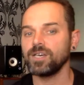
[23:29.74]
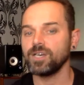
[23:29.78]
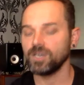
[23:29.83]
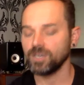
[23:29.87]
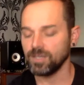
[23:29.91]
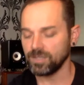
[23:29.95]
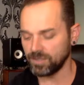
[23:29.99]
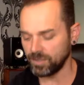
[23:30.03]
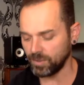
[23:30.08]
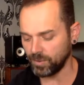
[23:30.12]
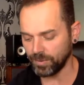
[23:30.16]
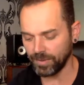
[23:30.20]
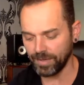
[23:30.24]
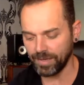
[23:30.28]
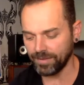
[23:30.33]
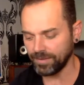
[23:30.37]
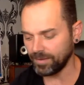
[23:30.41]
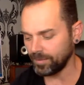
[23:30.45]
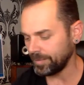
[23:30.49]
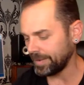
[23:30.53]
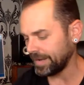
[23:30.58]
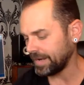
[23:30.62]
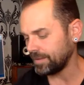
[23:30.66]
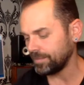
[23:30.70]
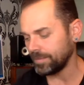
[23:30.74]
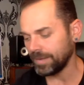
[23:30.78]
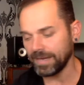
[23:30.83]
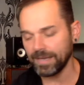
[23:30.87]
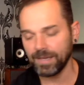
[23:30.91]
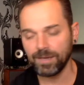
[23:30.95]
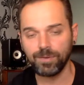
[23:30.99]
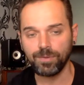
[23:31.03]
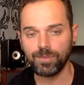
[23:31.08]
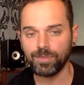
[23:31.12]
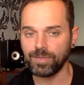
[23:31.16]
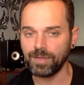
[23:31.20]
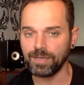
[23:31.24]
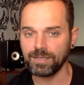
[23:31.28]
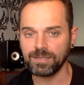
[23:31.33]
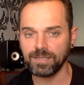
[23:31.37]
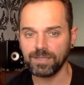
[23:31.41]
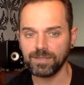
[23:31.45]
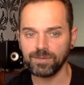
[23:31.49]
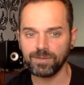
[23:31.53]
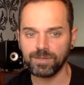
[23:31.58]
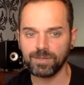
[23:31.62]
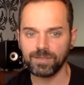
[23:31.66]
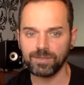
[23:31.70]
So yeah, there are many good things
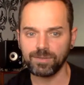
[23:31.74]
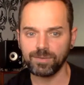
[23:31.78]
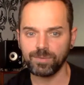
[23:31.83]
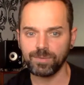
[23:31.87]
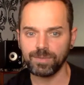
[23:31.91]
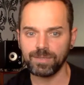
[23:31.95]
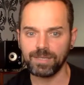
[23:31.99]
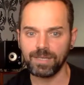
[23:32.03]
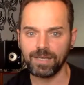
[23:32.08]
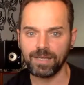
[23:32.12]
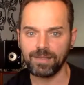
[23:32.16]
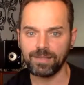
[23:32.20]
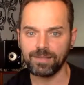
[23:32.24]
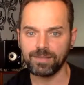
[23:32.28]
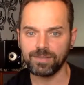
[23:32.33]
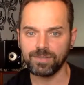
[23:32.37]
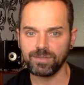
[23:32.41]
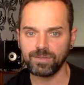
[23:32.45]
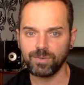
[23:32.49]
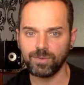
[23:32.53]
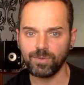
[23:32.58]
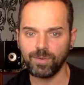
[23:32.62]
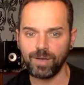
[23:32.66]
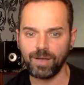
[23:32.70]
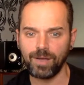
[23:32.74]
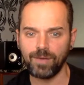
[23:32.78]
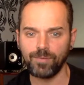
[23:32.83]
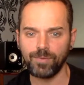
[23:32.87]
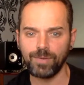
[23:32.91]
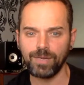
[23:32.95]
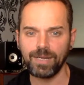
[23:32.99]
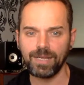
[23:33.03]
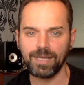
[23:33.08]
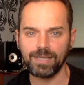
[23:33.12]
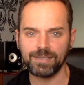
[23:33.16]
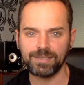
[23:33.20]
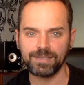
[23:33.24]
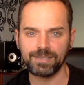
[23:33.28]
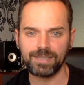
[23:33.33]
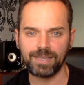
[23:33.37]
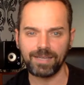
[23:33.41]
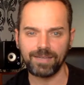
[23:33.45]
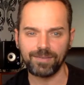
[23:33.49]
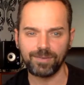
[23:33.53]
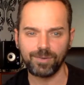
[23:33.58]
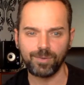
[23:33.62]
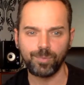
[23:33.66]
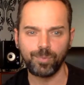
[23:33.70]
that you can do with that. So I really
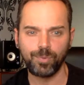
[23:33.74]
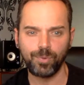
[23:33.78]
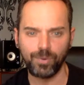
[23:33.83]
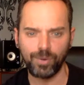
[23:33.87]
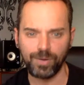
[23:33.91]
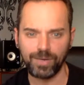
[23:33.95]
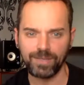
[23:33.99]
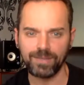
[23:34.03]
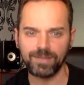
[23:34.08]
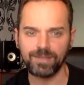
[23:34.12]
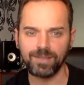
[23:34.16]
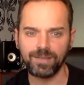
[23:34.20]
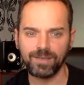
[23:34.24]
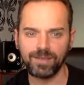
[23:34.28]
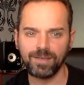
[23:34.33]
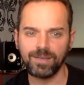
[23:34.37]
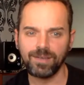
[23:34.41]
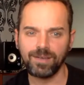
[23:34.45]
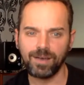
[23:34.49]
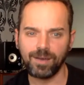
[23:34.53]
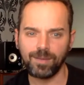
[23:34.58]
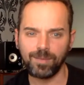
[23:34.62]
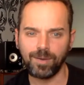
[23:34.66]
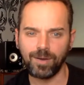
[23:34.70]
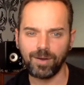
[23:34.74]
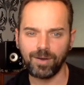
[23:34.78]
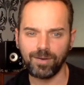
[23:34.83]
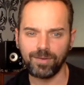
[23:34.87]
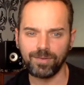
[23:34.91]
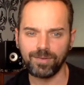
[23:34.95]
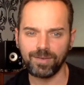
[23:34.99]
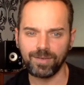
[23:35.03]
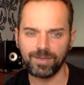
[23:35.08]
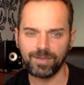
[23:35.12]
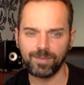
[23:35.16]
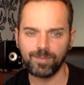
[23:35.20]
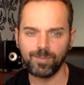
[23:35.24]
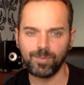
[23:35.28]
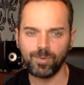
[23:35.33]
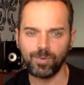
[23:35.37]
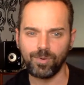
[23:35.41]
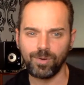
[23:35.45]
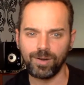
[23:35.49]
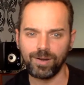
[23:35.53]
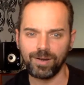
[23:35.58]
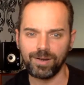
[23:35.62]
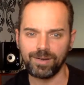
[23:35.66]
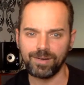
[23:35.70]
understand your point about, yeah, the
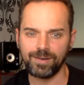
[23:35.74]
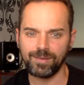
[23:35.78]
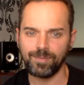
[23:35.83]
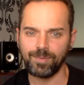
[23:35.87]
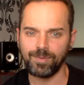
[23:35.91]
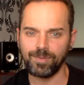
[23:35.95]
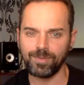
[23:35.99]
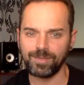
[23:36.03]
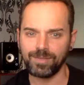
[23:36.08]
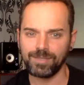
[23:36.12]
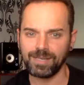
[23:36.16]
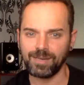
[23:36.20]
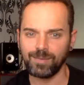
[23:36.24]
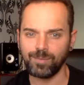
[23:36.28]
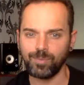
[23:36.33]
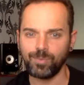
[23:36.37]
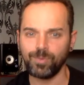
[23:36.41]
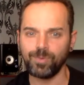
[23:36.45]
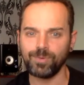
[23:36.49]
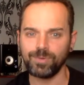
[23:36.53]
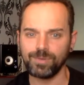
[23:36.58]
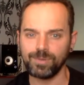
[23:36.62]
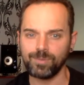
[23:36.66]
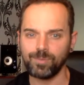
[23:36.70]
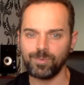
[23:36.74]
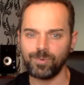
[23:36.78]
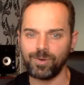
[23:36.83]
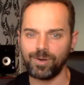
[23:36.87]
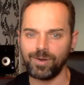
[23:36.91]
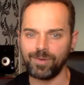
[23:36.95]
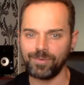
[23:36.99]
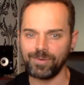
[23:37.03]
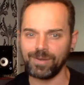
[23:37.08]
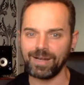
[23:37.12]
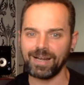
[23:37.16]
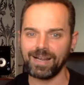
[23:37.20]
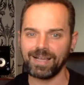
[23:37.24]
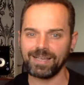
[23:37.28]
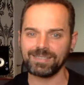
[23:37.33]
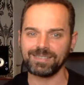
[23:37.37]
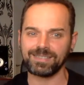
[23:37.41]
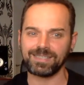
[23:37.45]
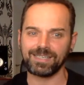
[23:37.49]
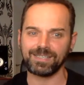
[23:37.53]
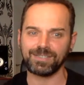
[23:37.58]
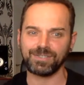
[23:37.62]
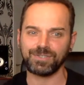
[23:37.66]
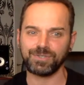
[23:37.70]
more I learn about the teleport, the more I
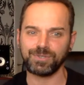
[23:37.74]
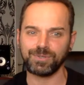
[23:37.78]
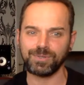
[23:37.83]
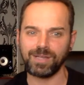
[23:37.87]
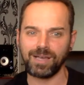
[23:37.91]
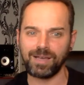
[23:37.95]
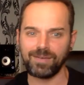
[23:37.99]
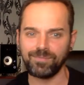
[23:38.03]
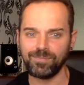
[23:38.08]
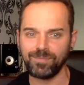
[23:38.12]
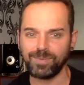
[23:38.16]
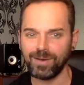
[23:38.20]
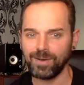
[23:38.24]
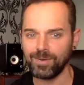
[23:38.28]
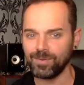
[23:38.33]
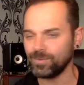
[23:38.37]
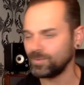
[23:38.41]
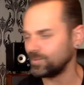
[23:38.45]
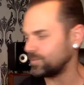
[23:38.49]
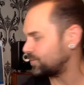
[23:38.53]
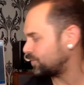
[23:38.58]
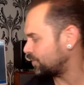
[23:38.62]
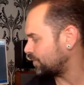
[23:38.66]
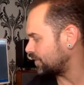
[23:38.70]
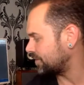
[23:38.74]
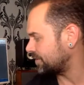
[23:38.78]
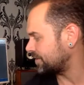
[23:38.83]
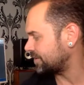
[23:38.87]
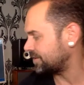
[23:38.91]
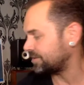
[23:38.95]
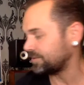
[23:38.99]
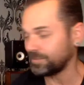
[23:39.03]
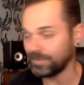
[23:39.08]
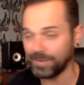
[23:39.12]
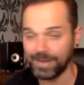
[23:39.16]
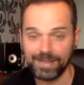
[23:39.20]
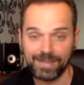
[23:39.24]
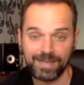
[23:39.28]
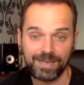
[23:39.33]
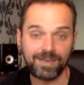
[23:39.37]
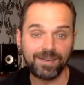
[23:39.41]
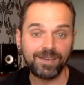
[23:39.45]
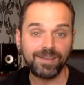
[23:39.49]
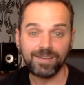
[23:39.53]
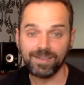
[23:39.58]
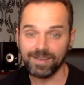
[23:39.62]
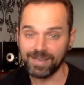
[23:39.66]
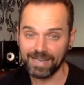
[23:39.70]
realize I should have one already.
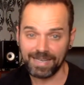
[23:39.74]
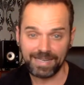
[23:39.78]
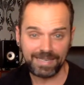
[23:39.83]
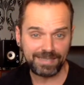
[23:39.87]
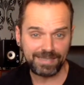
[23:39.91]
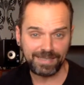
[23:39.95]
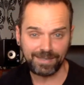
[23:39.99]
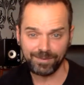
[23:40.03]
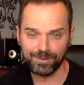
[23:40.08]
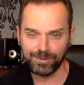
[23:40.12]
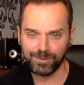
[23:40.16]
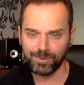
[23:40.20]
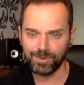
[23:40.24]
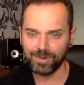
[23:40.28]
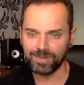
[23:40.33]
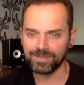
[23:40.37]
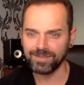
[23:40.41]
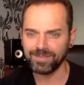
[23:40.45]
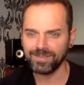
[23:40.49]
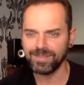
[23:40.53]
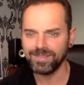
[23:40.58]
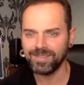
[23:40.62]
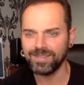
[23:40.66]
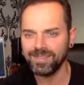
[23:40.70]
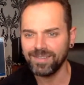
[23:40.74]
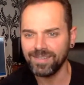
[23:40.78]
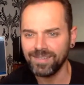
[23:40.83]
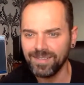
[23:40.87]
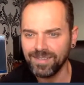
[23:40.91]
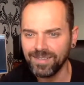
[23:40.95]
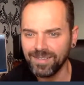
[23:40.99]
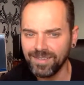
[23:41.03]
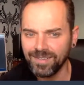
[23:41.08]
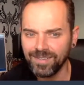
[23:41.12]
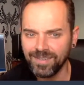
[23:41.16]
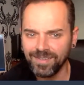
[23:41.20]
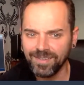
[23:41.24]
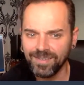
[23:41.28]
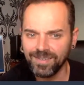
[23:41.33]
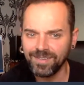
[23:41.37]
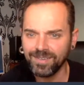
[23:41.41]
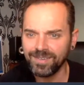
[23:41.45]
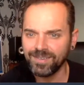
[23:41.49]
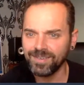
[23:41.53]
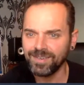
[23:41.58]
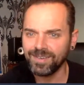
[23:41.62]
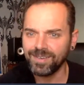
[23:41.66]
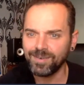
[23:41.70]
Anytime you want.
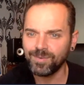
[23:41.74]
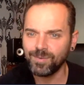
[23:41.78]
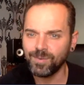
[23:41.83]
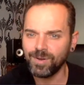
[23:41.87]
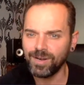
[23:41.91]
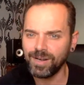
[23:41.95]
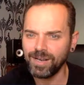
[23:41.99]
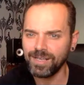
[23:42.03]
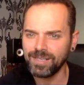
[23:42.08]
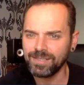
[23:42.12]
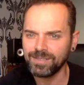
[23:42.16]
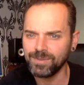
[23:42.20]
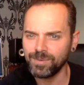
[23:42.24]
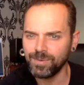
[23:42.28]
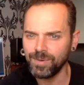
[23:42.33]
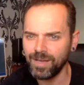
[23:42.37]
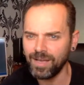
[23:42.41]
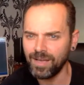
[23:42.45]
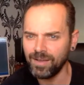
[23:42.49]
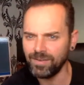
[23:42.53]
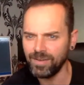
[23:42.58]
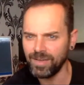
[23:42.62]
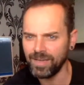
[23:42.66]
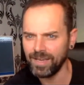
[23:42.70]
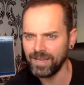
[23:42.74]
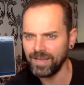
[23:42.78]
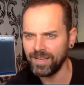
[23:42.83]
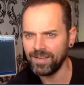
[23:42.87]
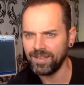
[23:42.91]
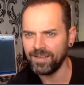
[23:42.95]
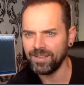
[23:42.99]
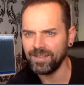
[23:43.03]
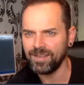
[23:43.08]
What else do we have here?